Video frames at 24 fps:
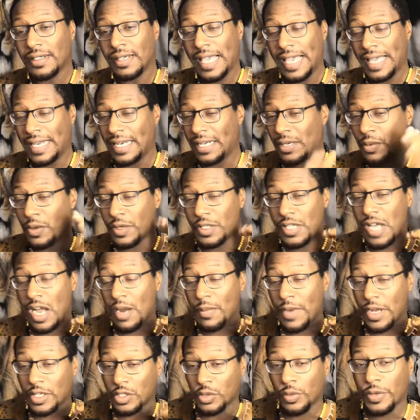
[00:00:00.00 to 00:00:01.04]
And then we're
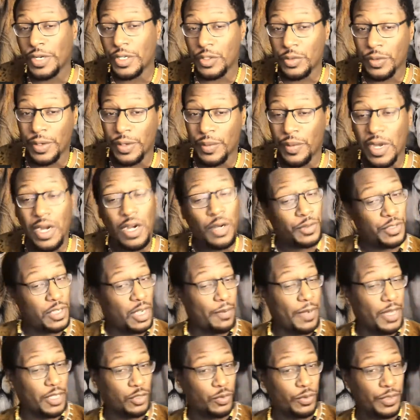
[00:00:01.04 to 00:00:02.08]
talking about 2021 or we're
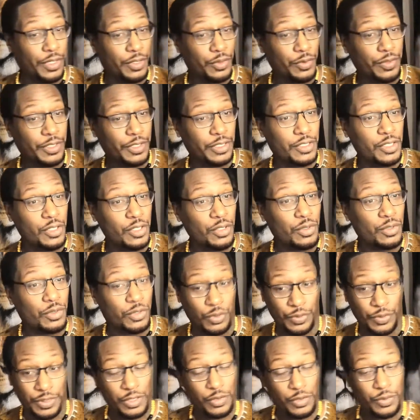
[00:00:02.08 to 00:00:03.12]
talking about 2022,
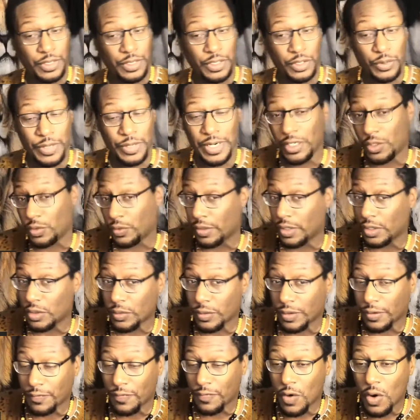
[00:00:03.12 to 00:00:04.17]
2023,
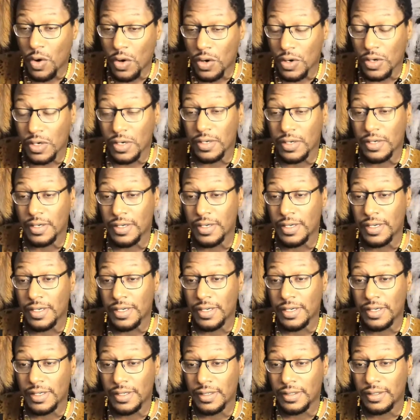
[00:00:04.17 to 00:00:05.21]
2024.
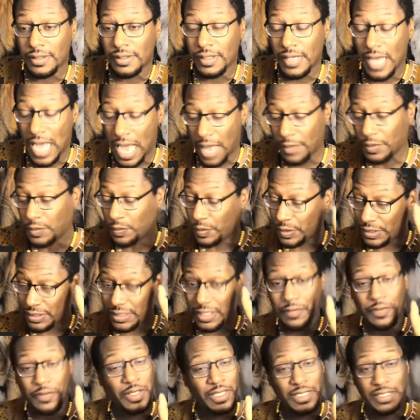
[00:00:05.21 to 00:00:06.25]
I'm
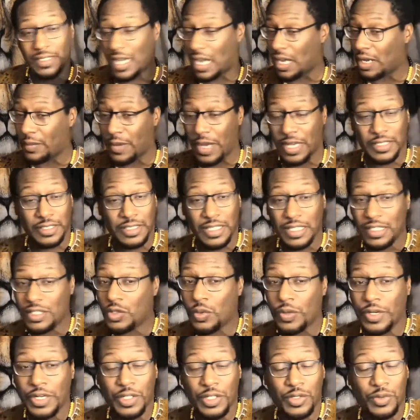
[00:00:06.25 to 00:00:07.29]
specifically talking about just
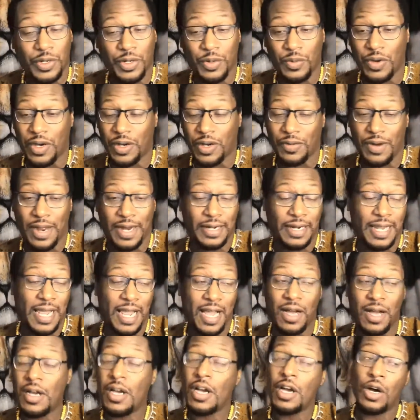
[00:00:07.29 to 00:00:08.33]
2021 right
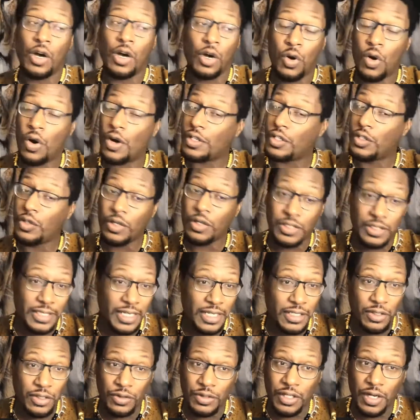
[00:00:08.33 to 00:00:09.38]
now. Of course, you can
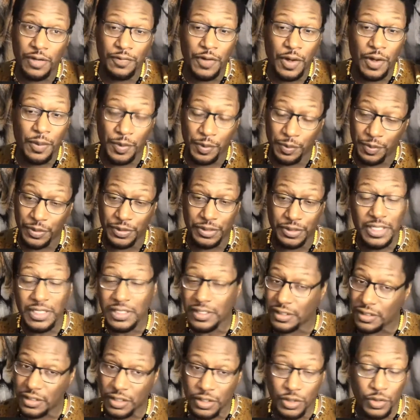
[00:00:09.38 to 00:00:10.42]
set yourself up in
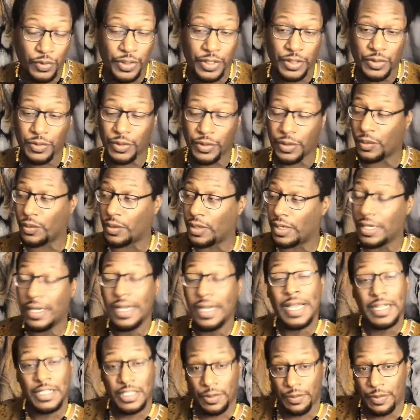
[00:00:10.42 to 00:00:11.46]
positions in 2021
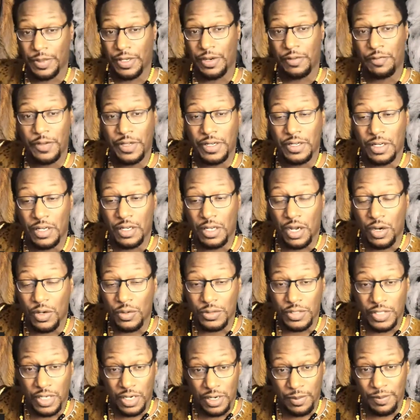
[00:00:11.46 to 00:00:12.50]
to benefit in the
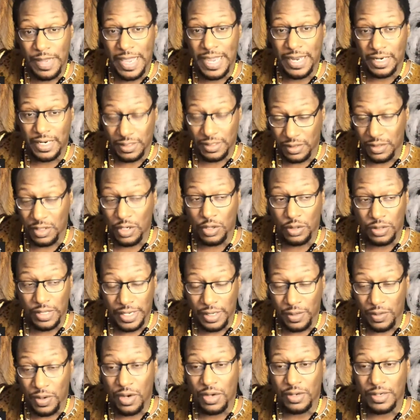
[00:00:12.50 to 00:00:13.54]
long term back,
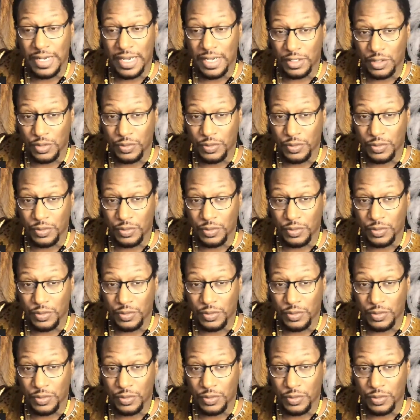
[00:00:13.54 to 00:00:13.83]
later on down